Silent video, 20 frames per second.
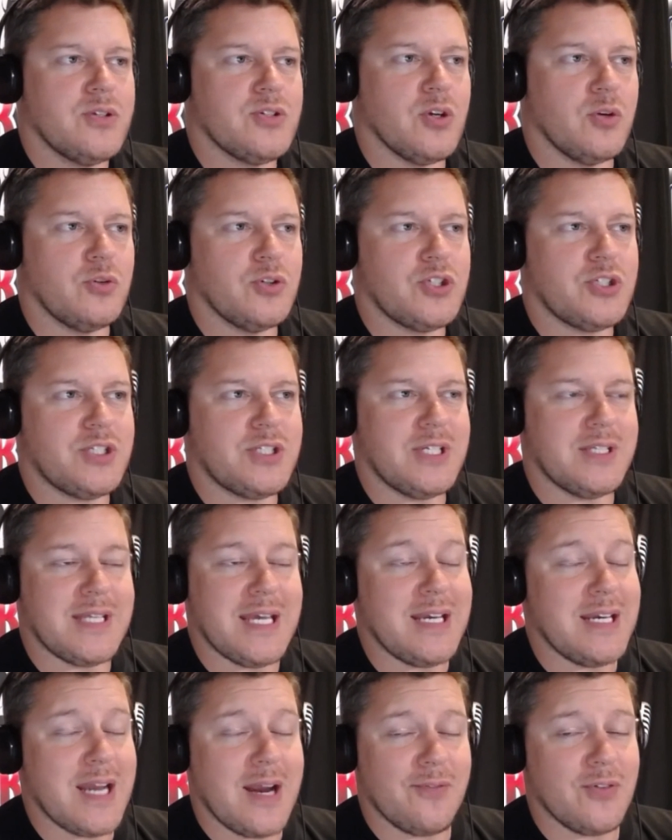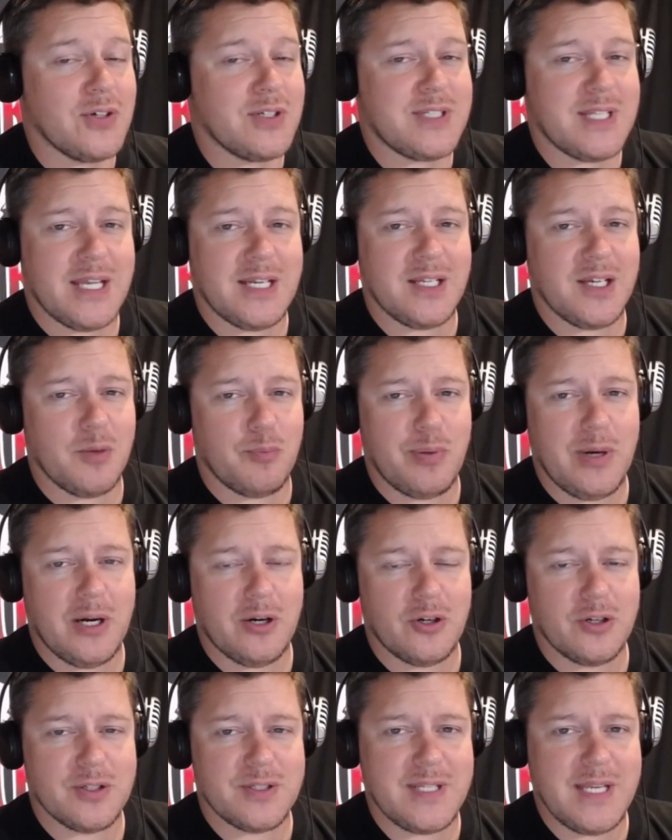So she, they never did
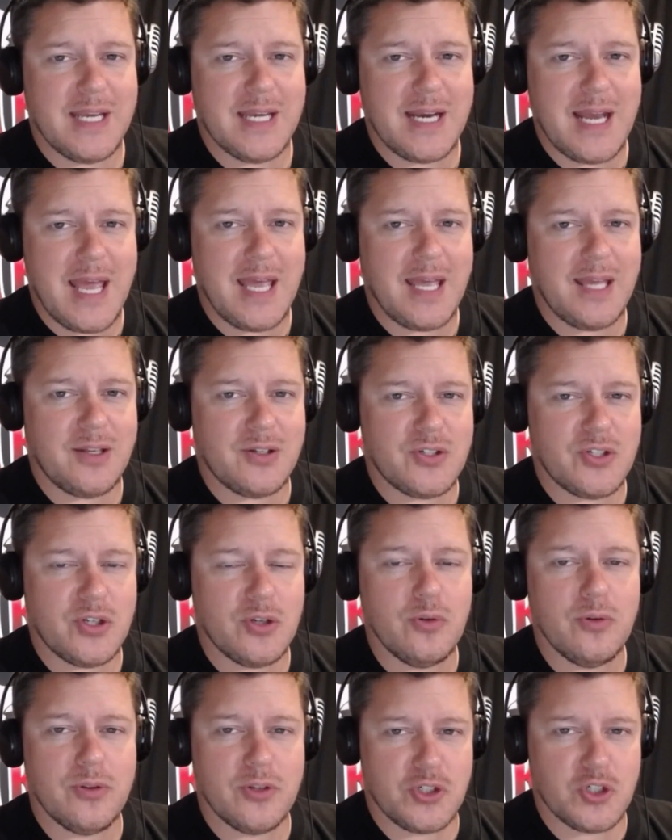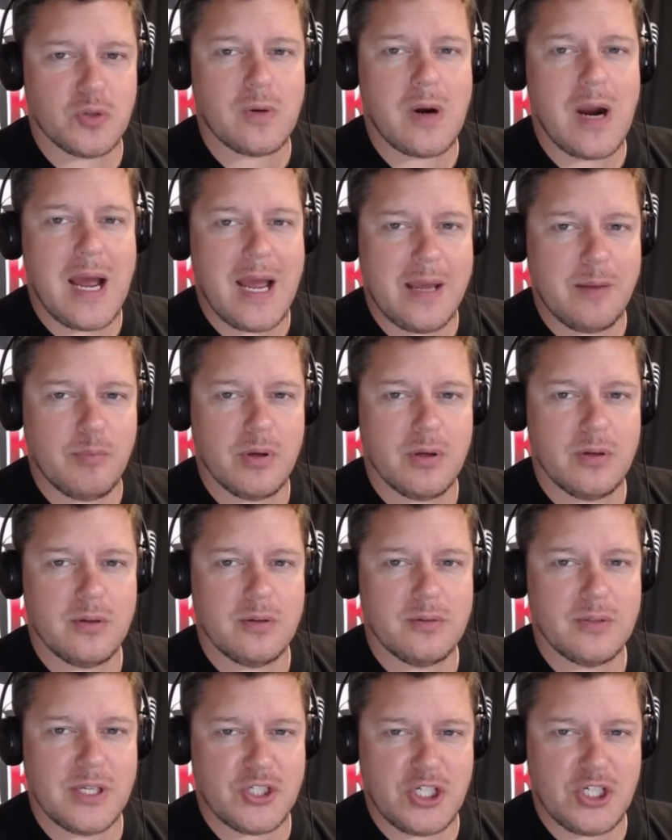compare her DNA to the tribe
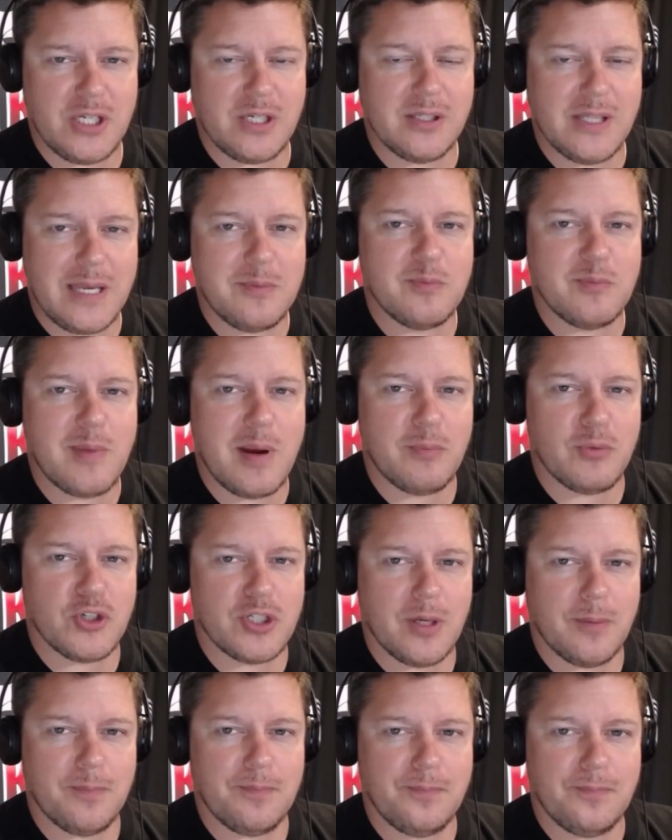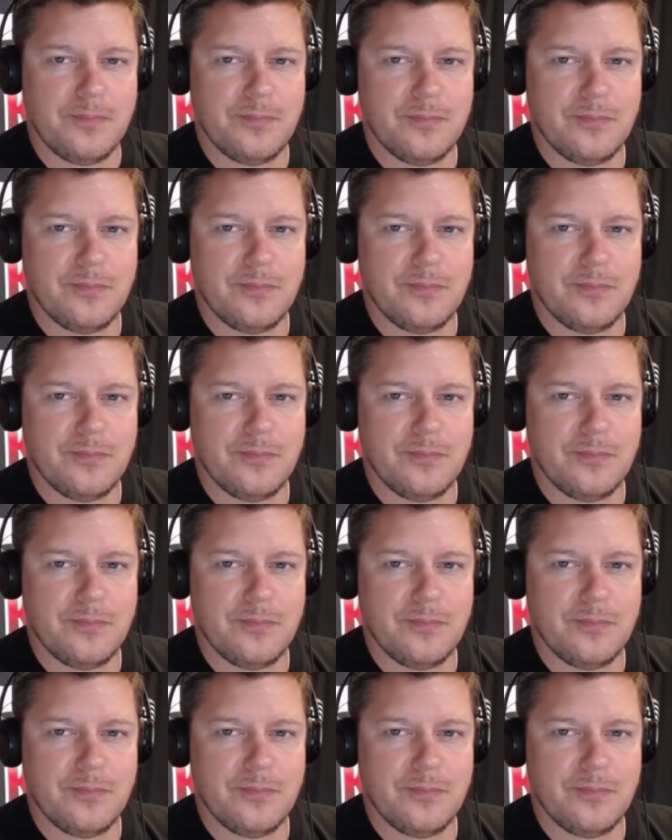that she claimed membership